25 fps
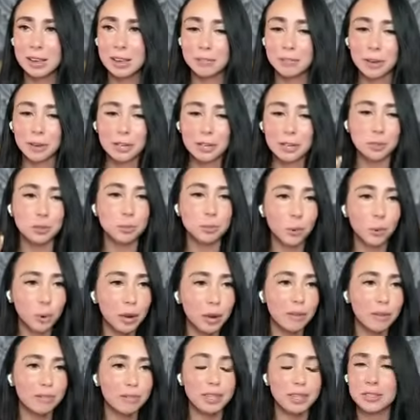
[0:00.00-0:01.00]
if I do
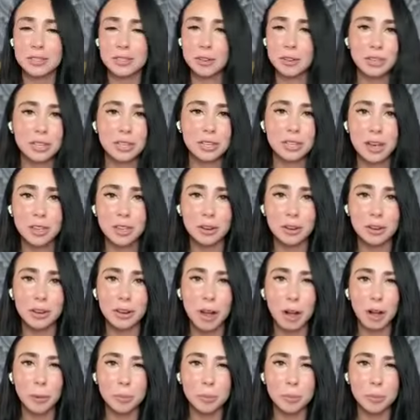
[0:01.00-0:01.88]
more of this or the other,